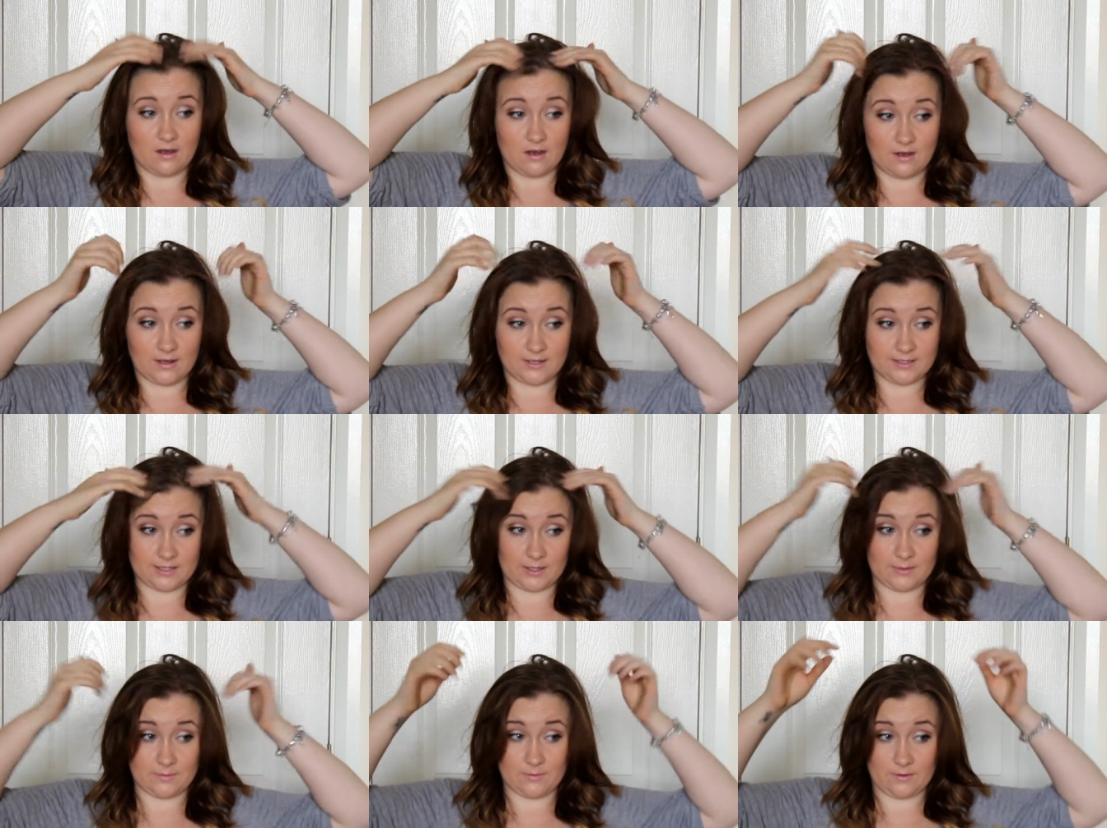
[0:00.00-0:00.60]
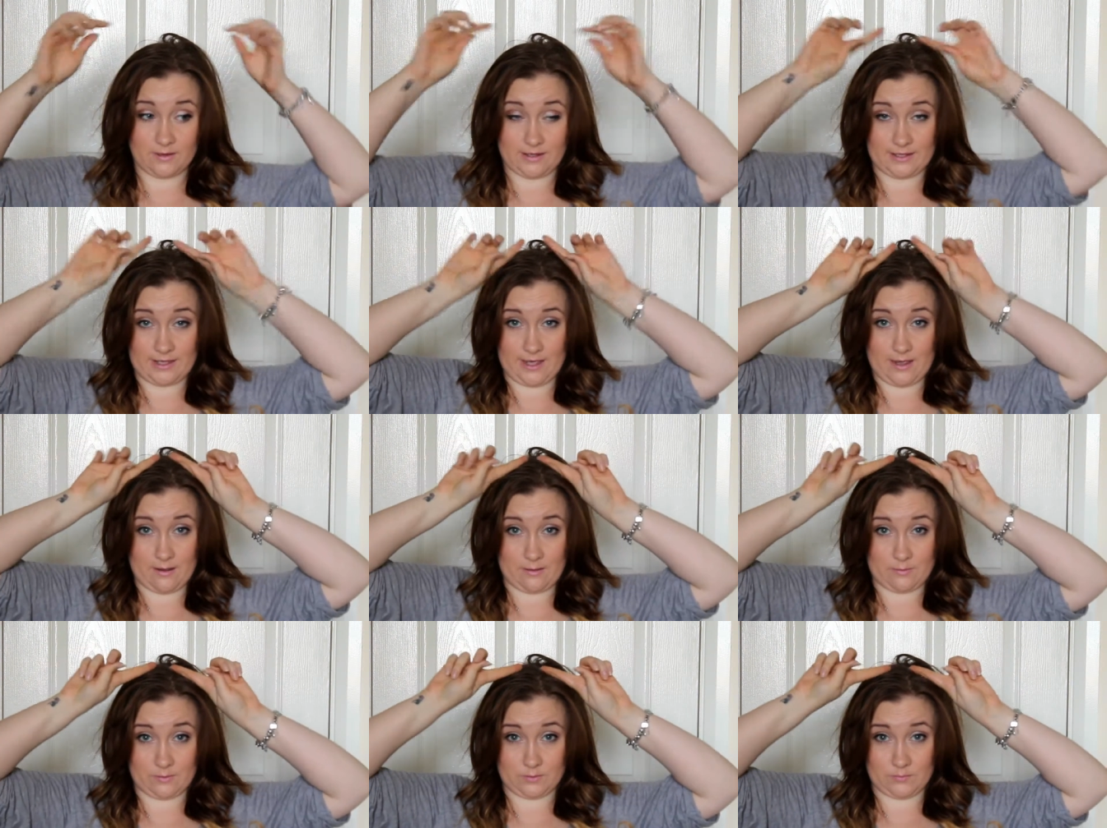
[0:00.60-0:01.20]
like
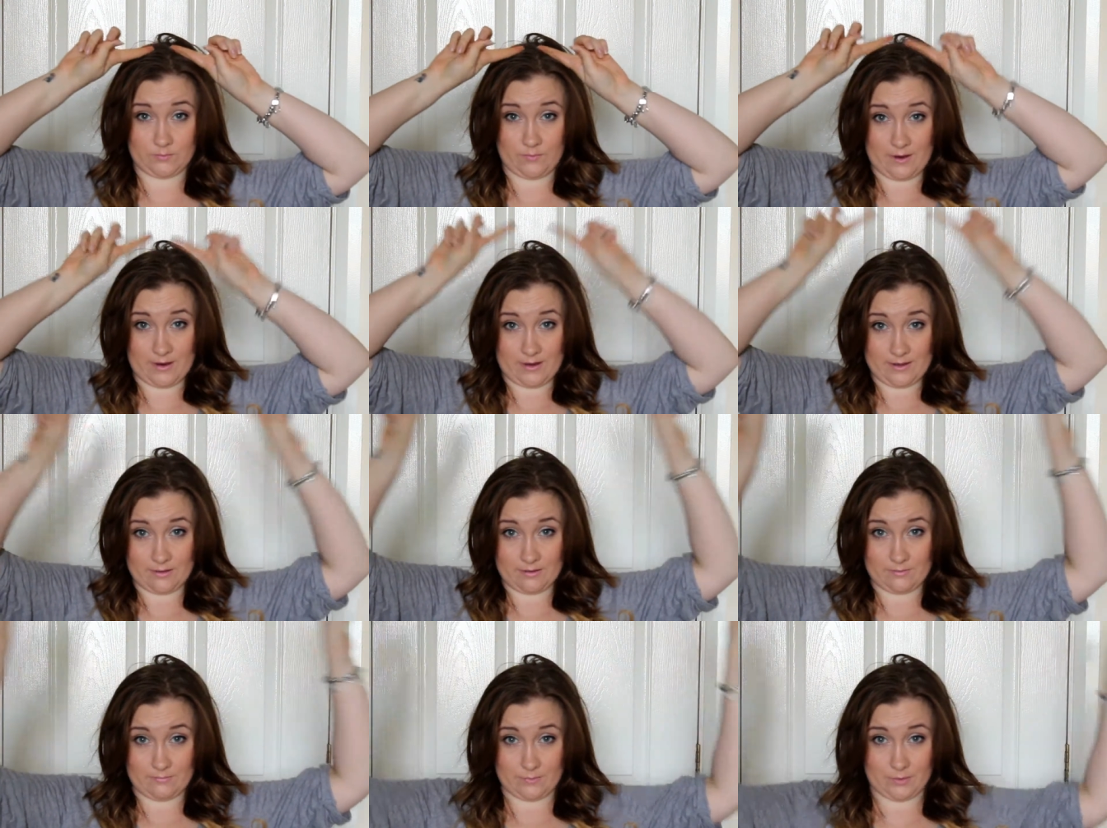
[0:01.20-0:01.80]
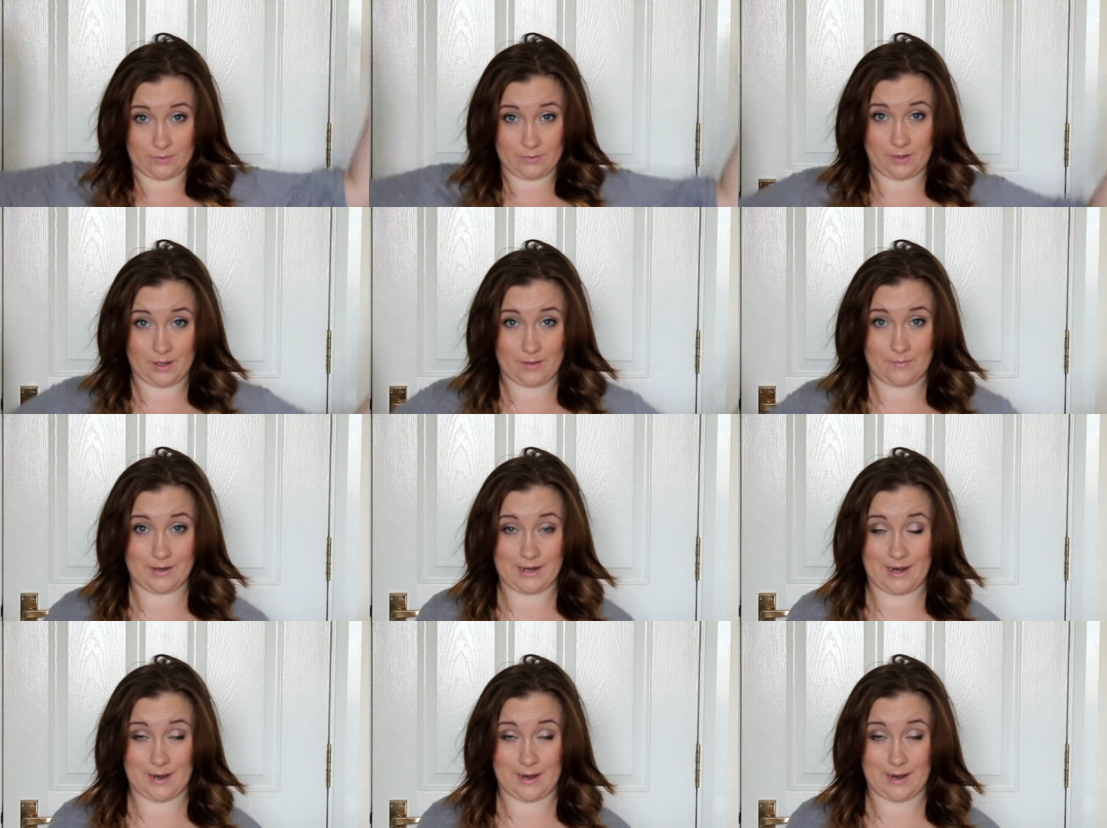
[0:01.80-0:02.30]
curls right at the root going